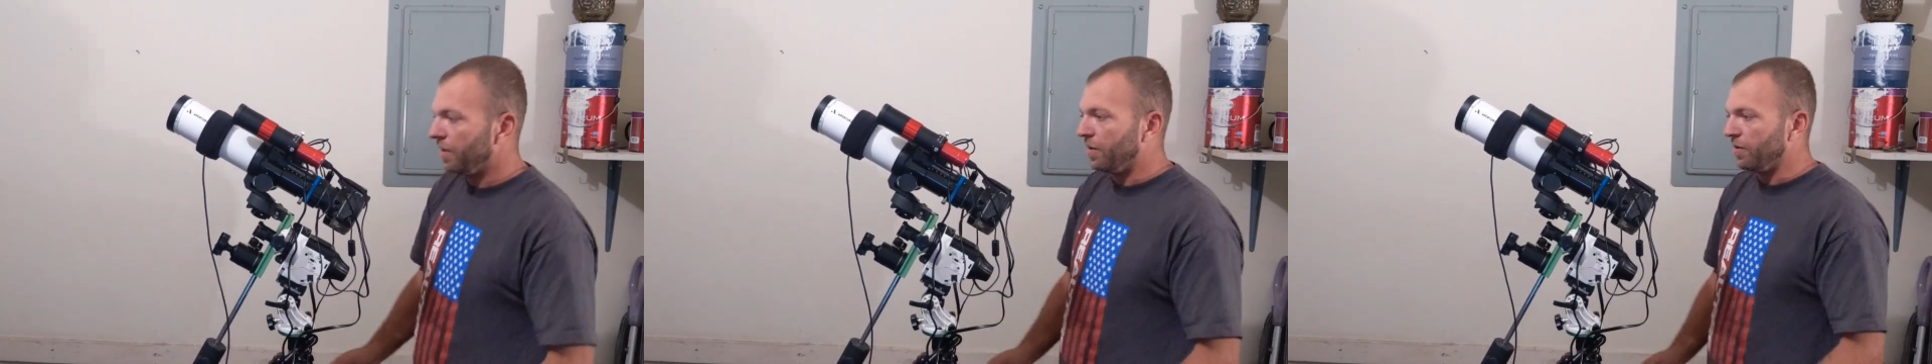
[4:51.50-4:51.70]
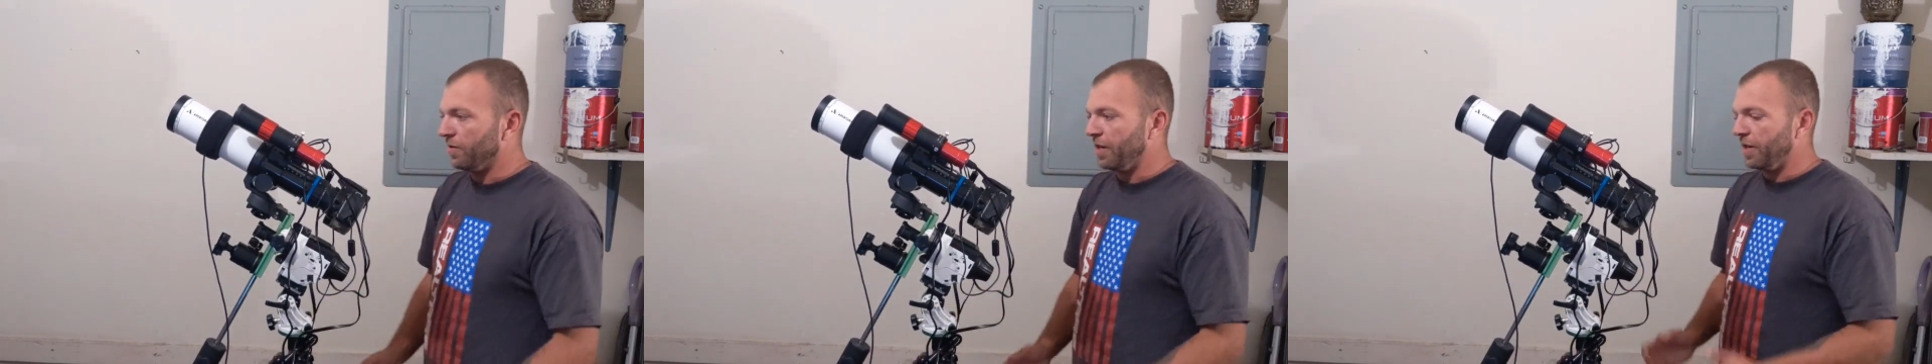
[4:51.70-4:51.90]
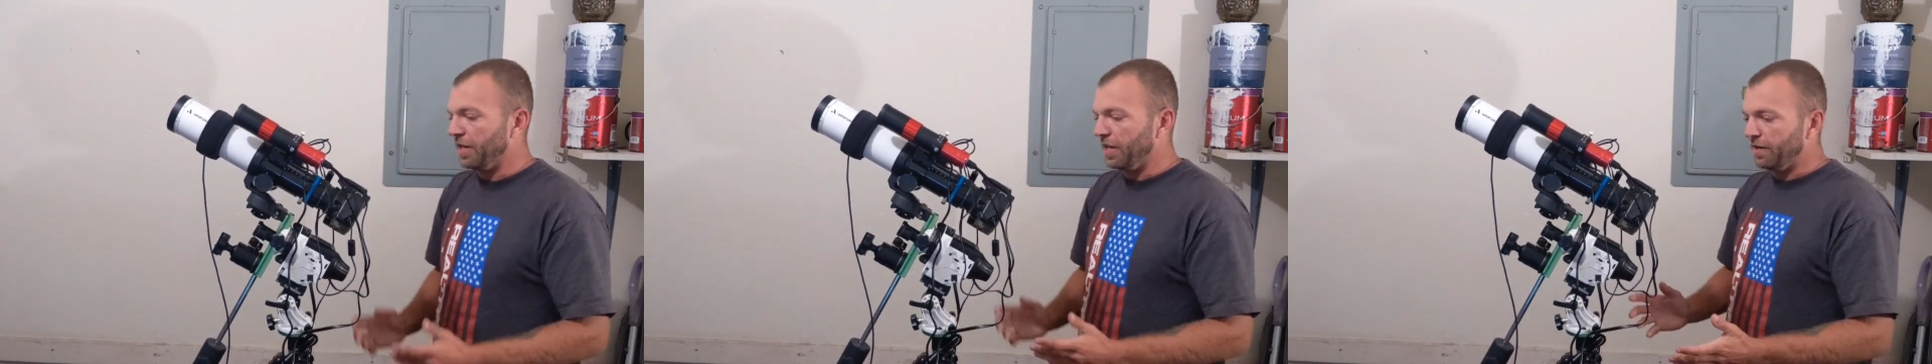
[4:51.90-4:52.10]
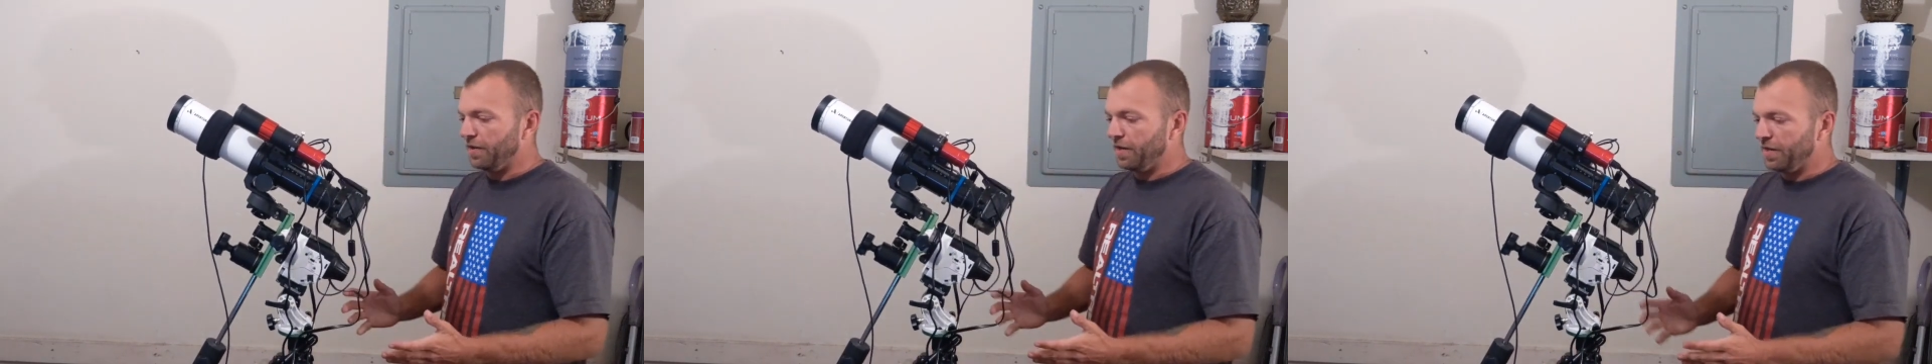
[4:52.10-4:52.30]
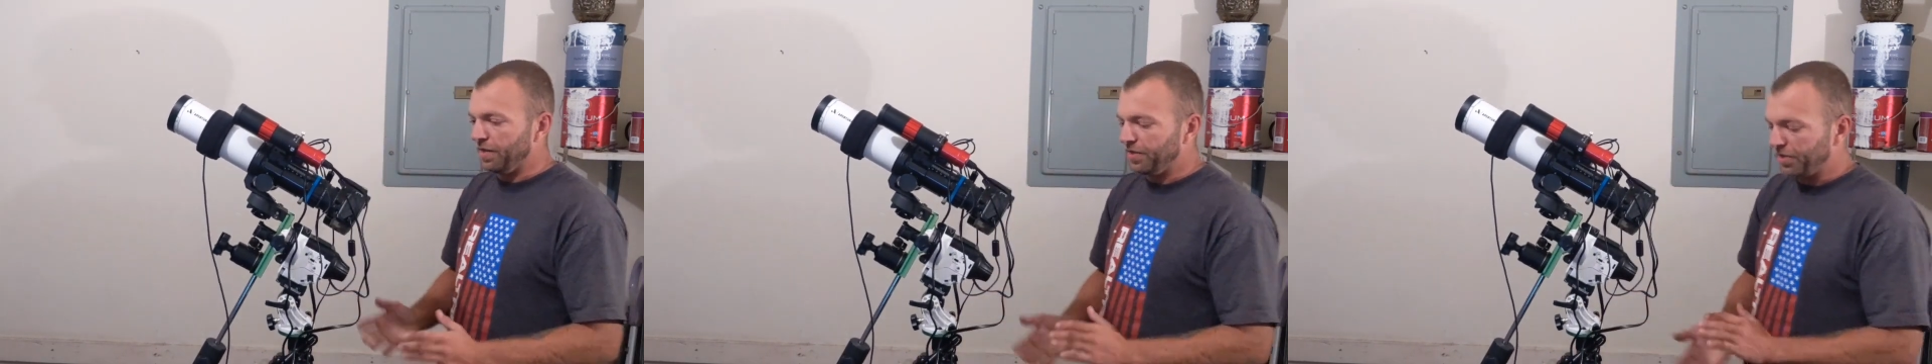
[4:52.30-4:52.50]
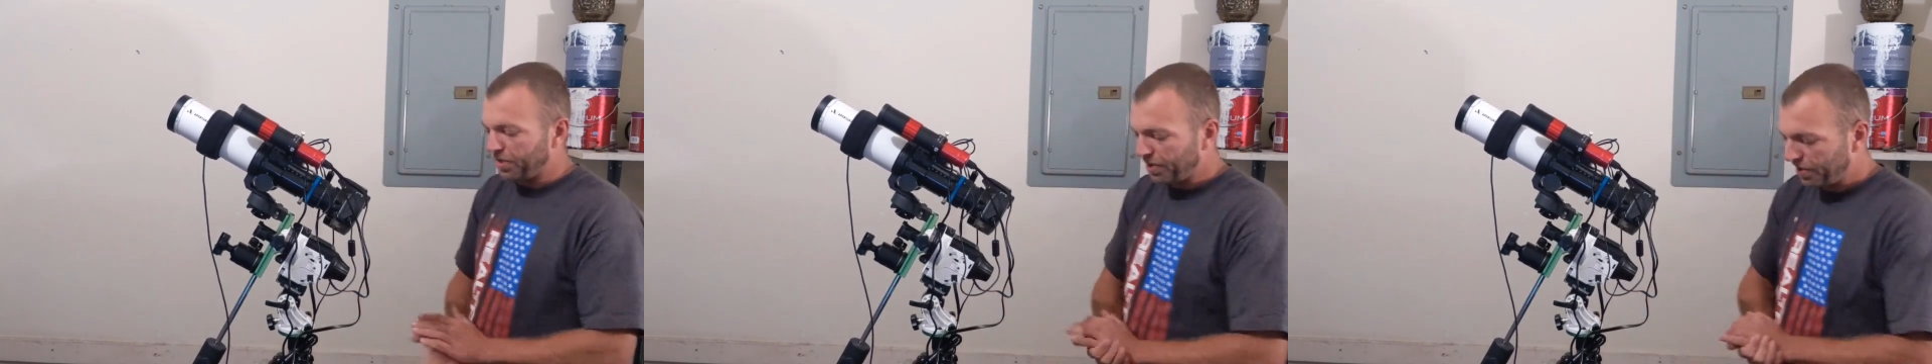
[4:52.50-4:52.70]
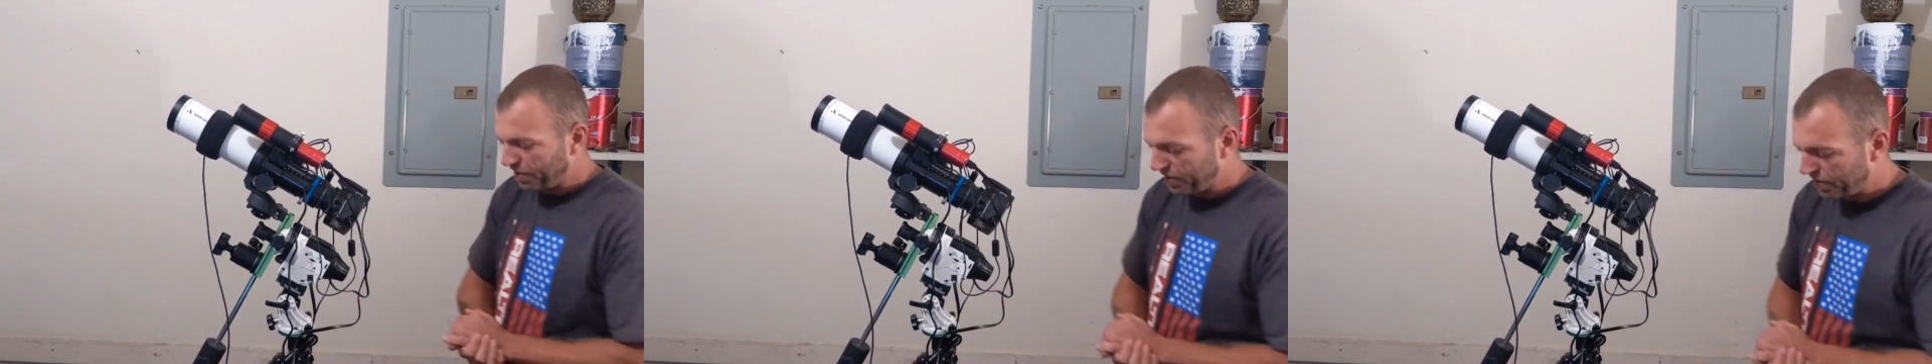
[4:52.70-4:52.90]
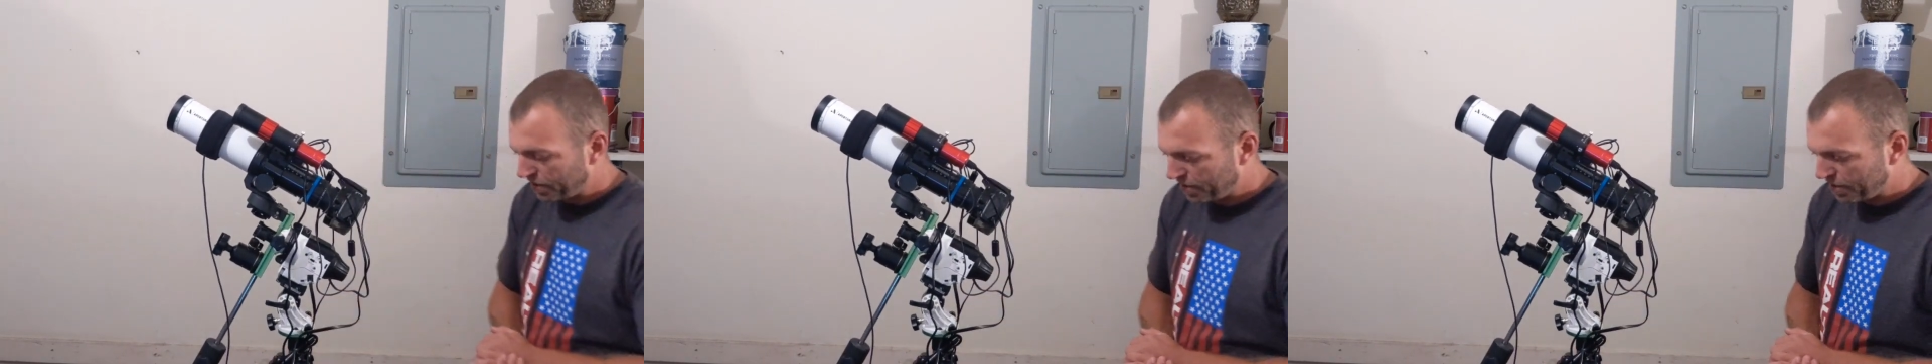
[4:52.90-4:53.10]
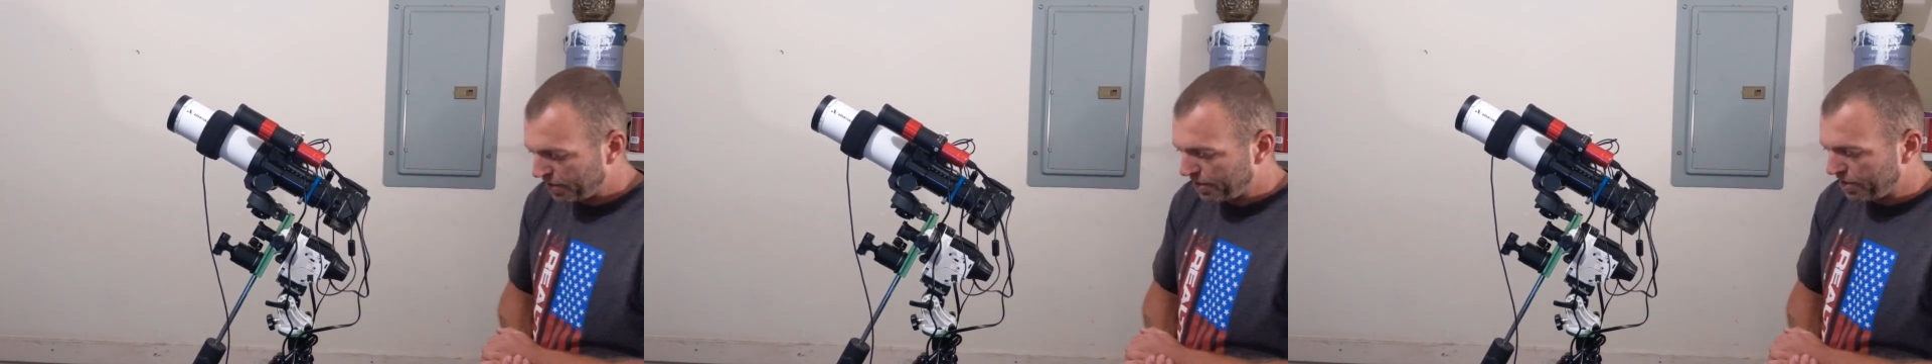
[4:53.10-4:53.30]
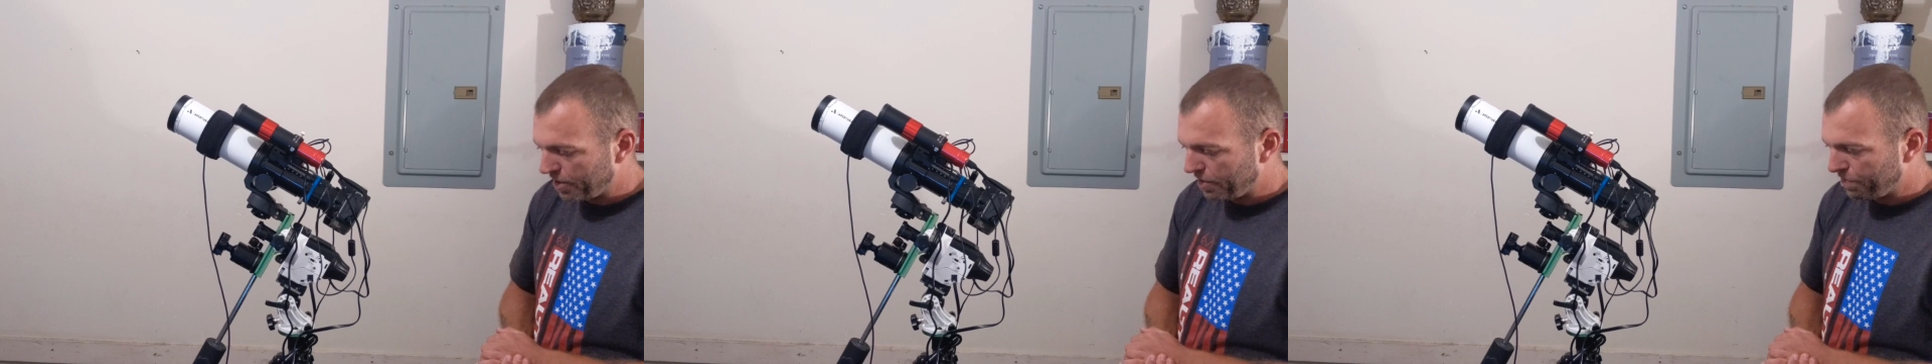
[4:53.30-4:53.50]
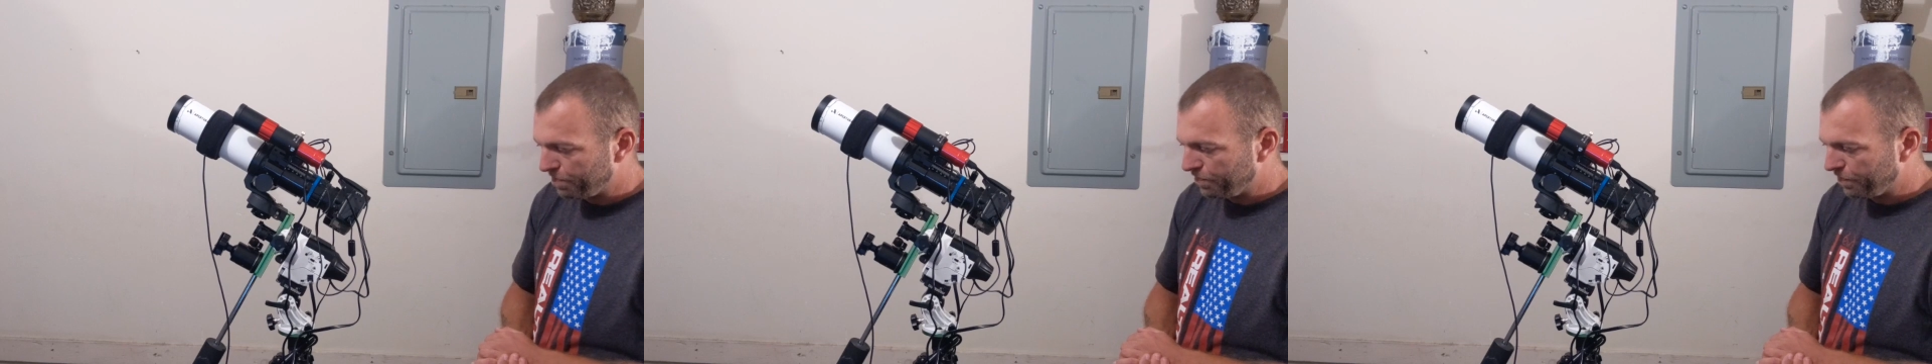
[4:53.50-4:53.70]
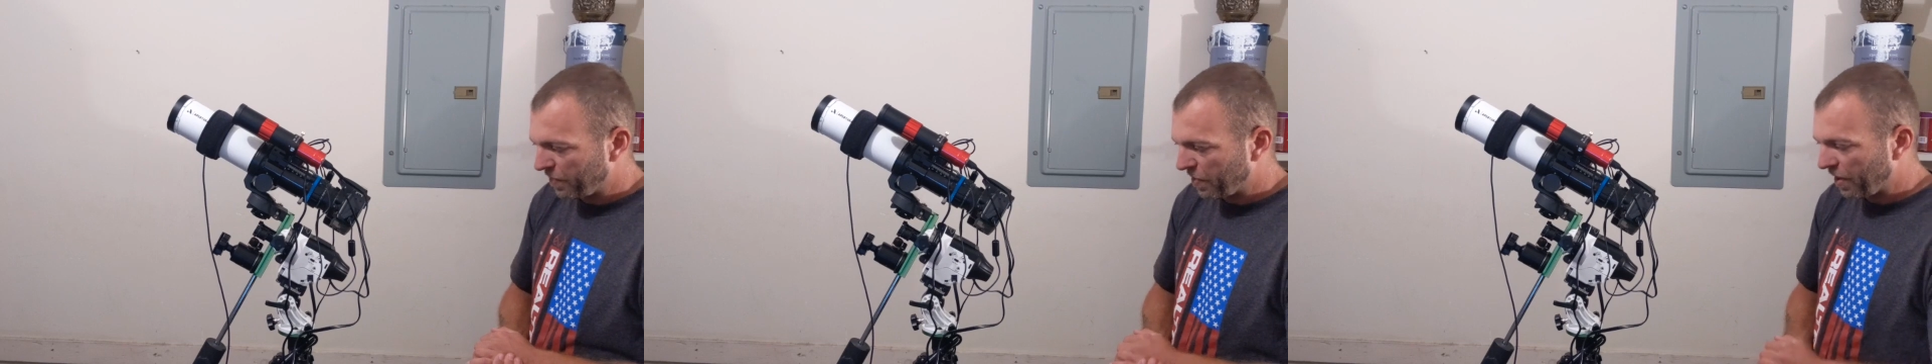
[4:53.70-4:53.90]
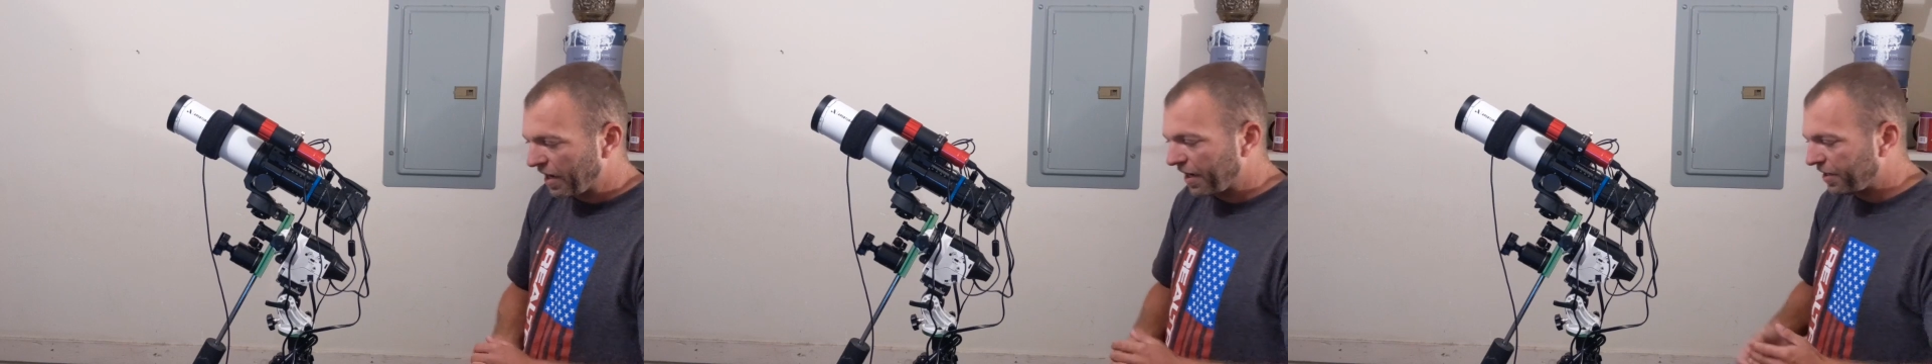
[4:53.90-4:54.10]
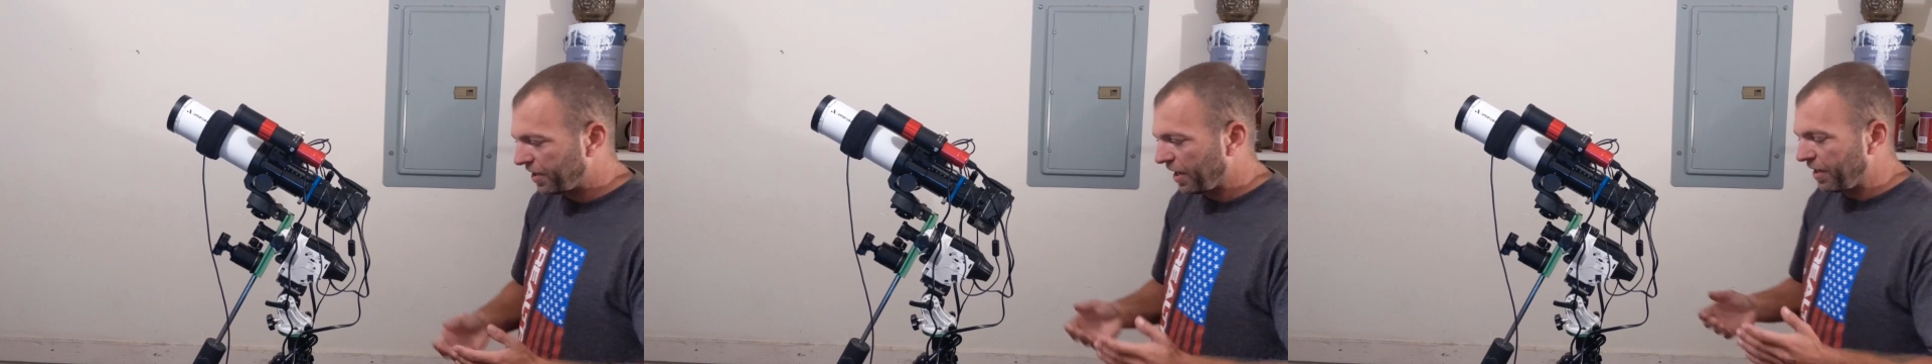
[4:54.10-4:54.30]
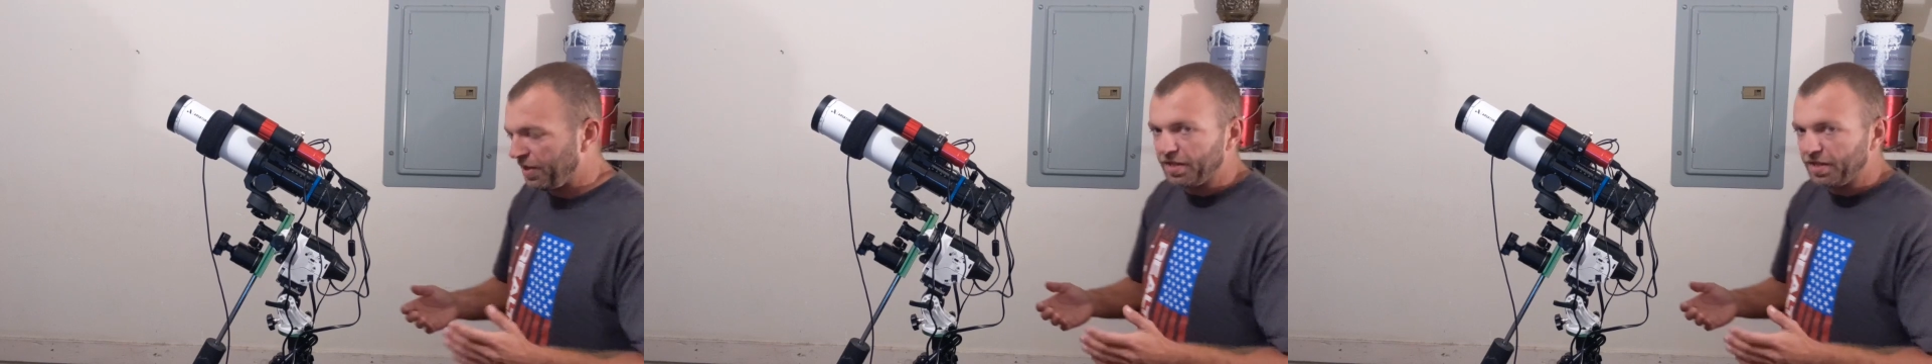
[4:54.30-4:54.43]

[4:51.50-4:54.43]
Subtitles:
All right, here it is. Like I said,